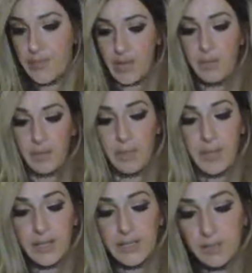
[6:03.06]
going to
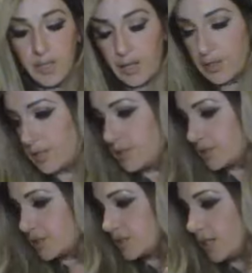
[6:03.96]
pick some colors,
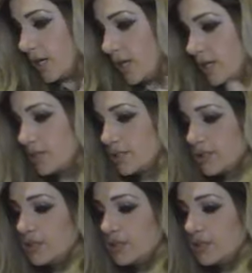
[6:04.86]
and